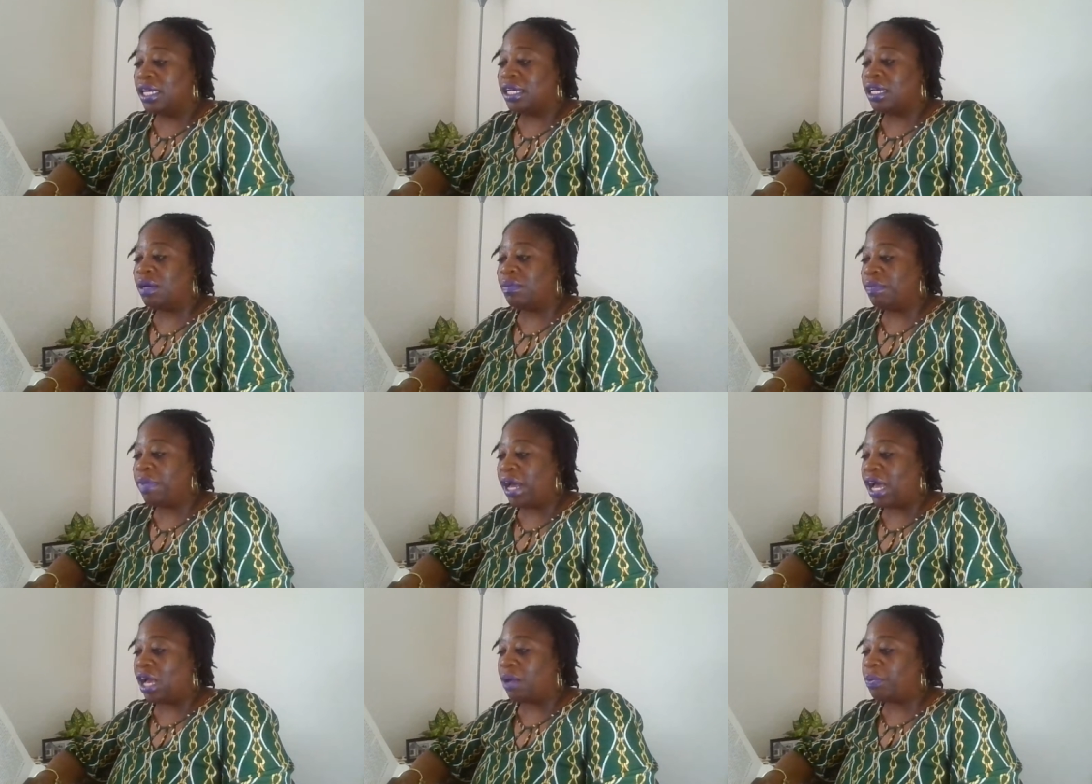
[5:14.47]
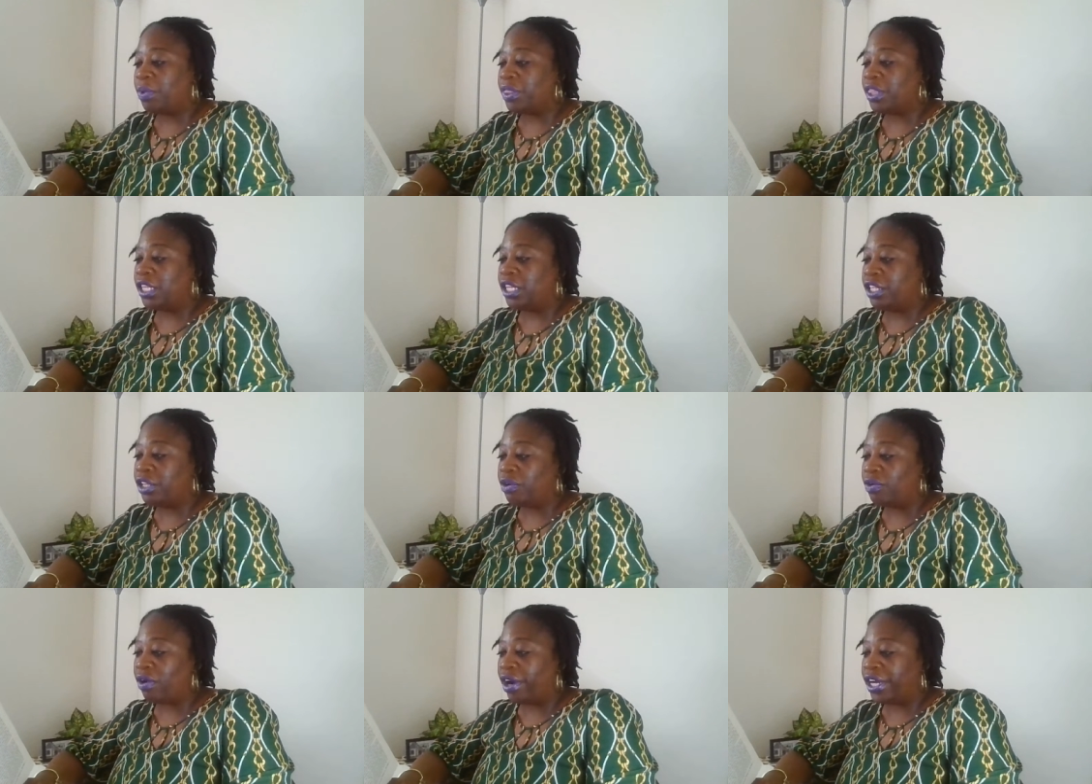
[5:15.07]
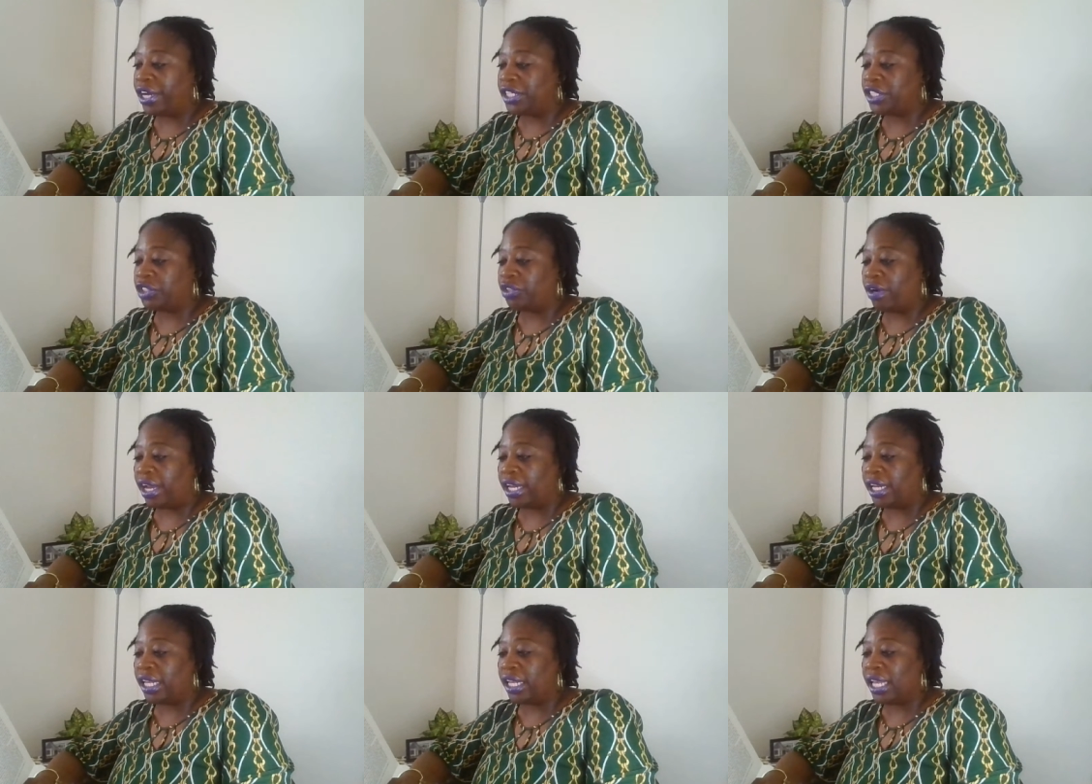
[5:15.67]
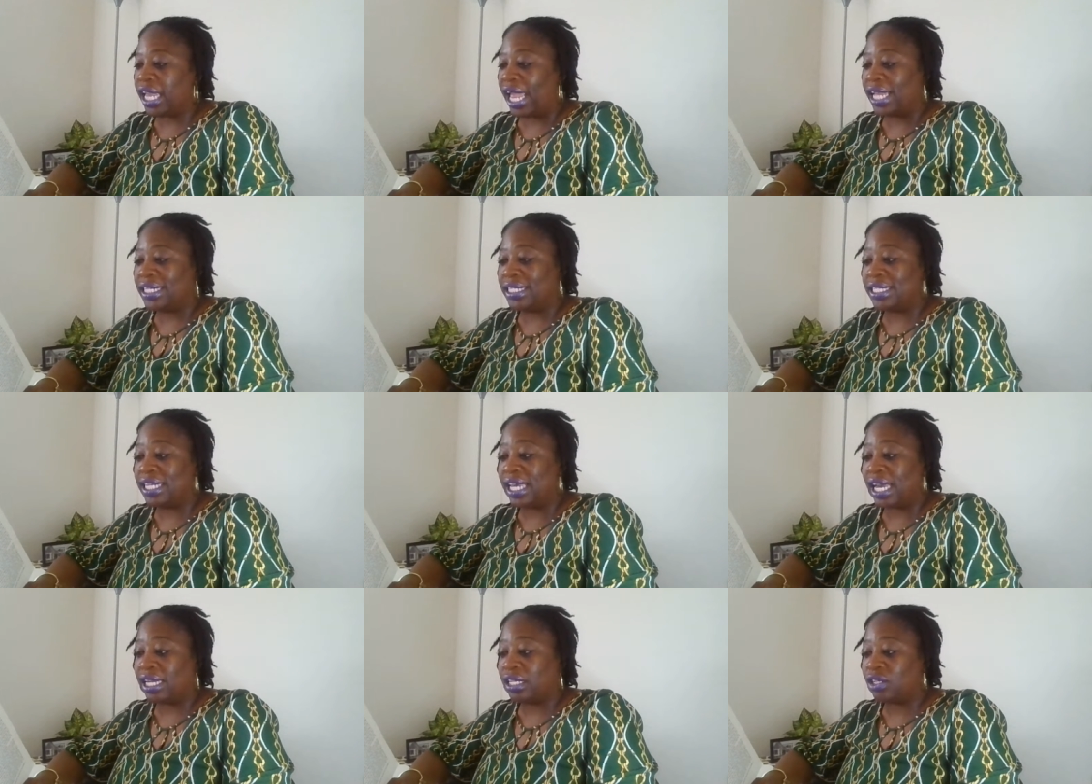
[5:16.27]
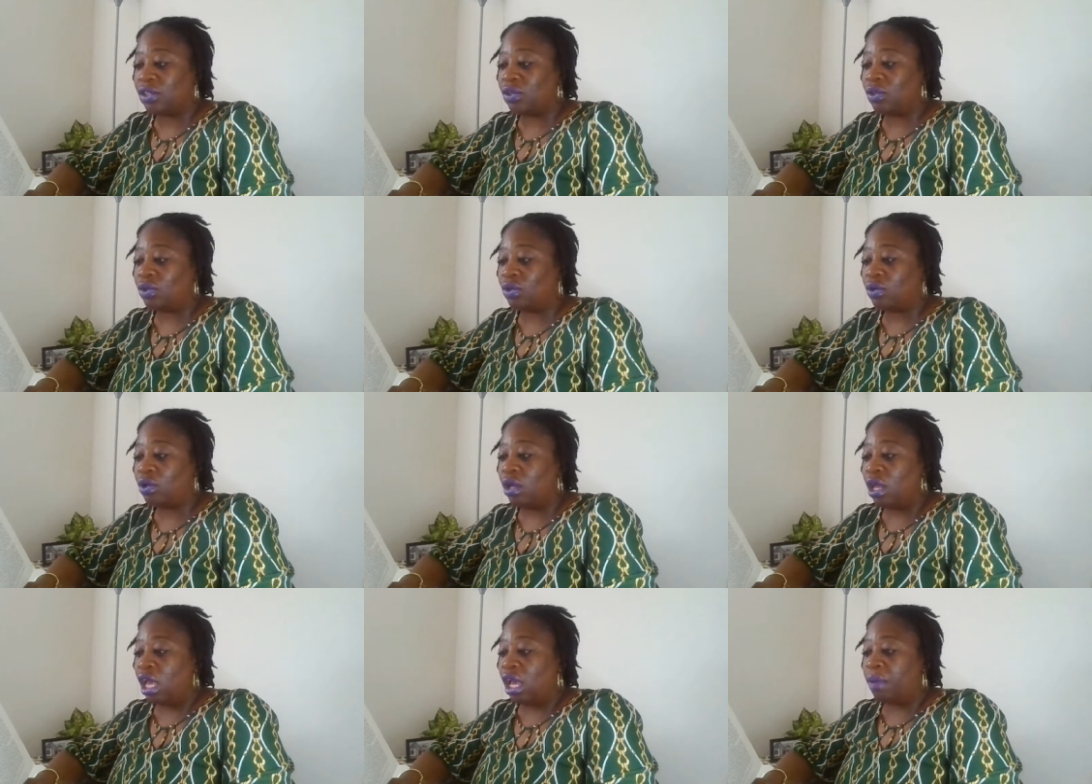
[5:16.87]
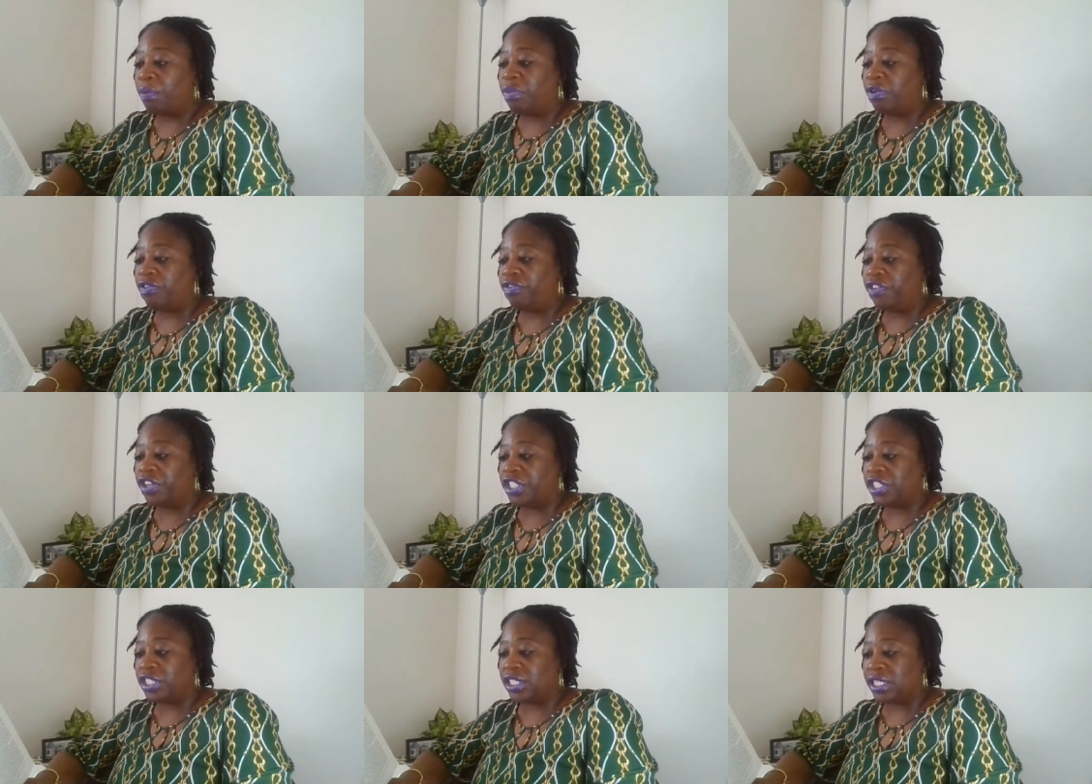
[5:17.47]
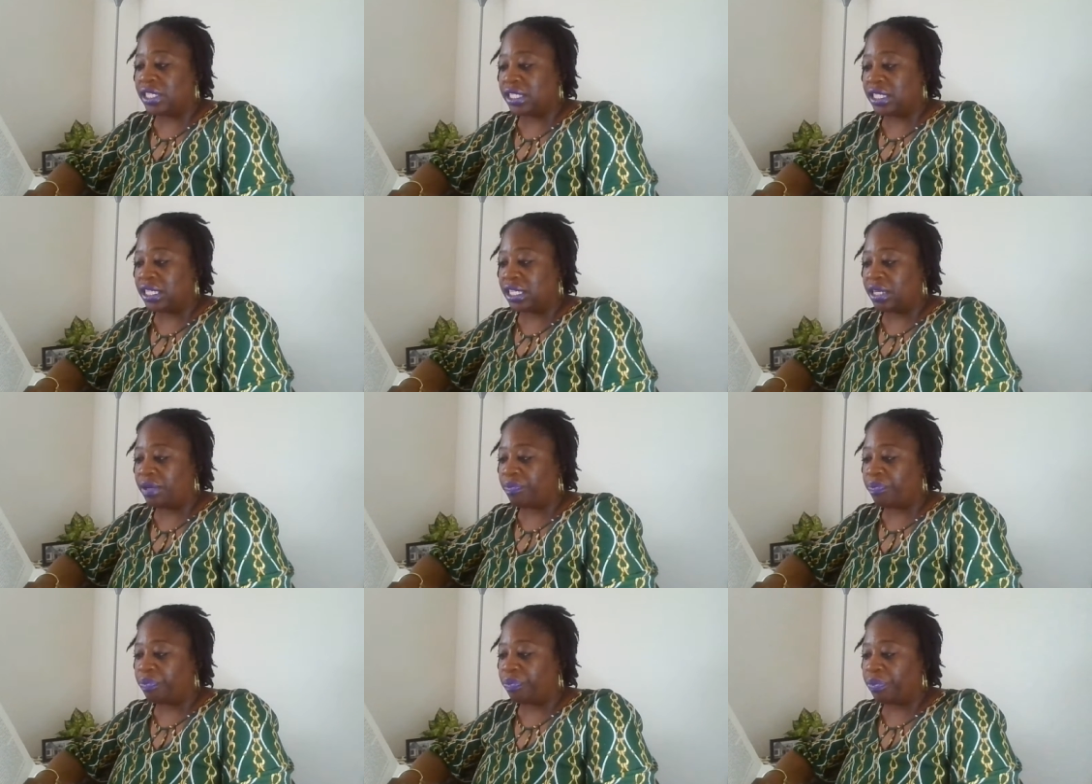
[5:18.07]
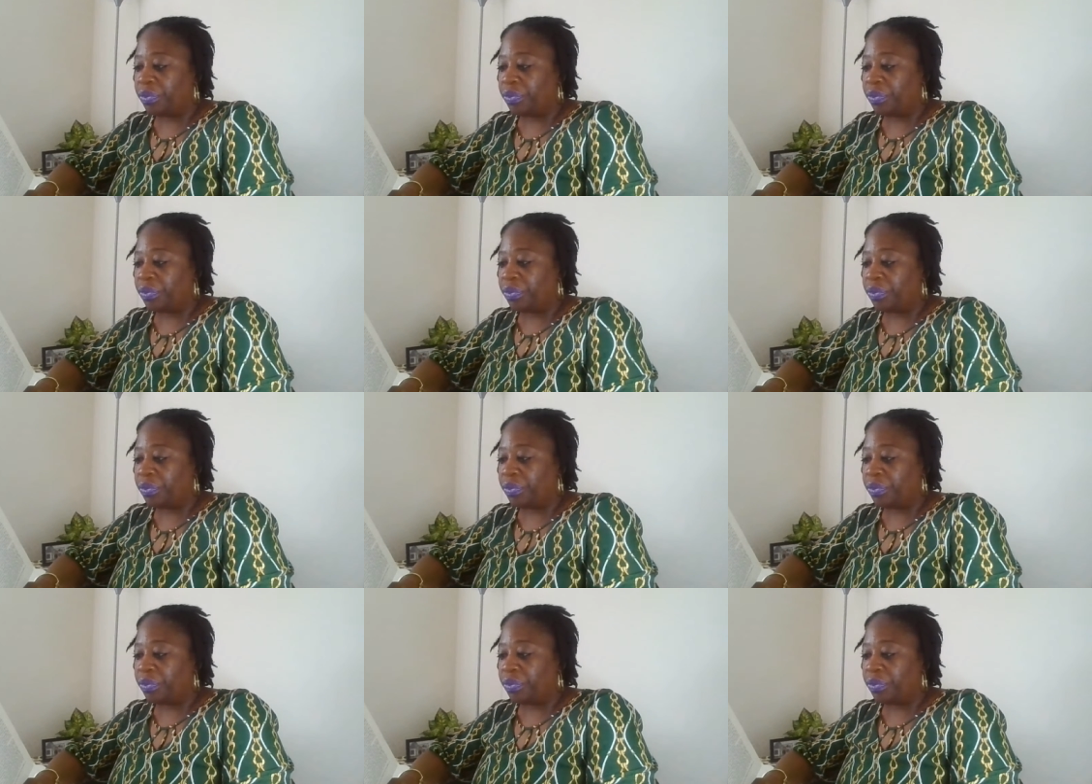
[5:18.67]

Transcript: combined with literary training and technical proficiency.